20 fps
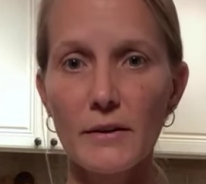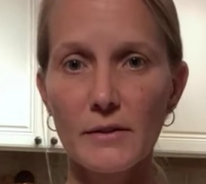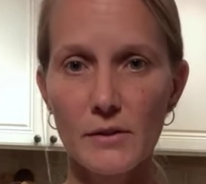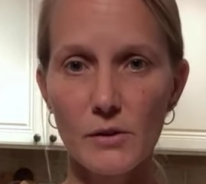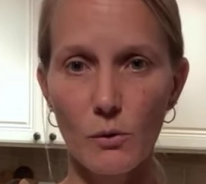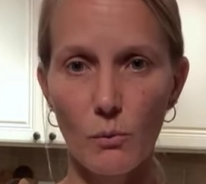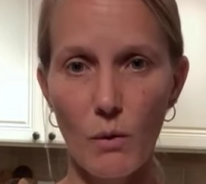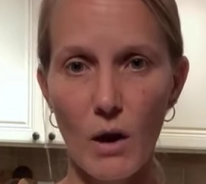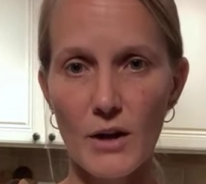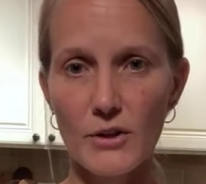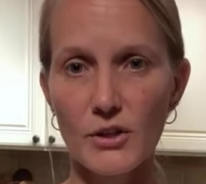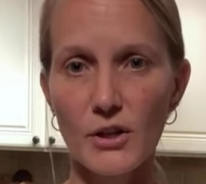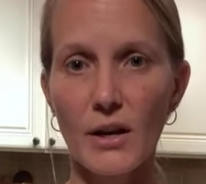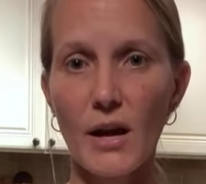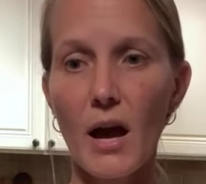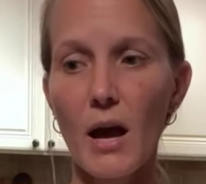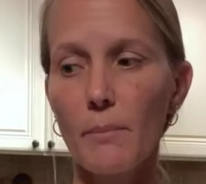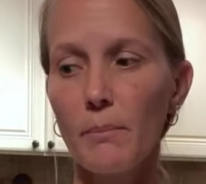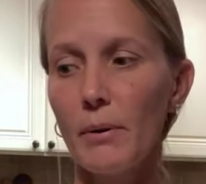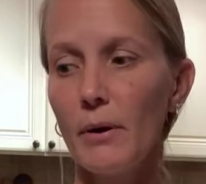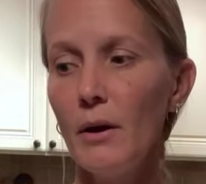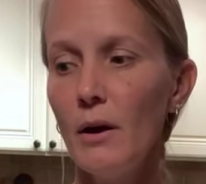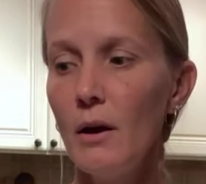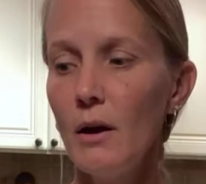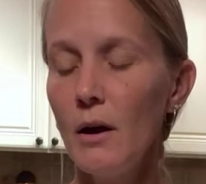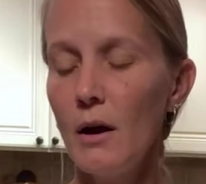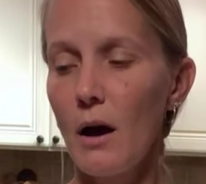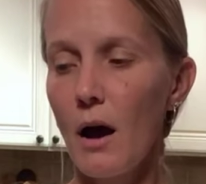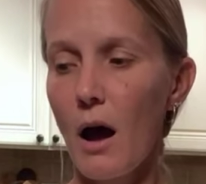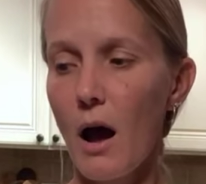So wash it up,
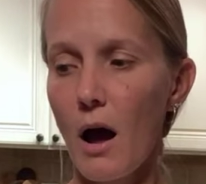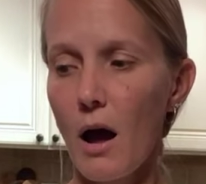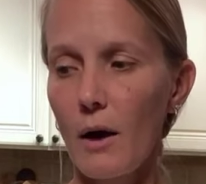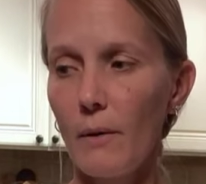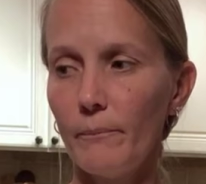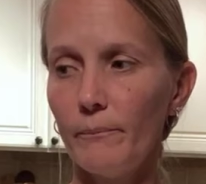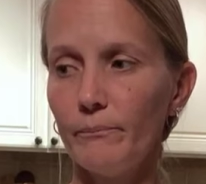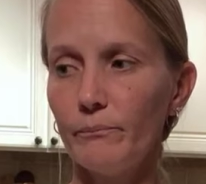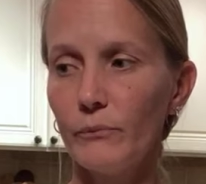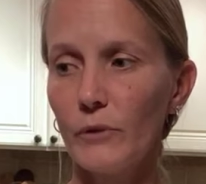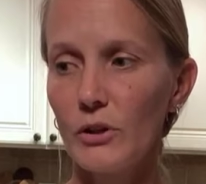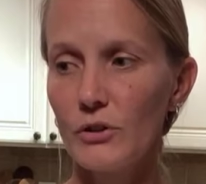um,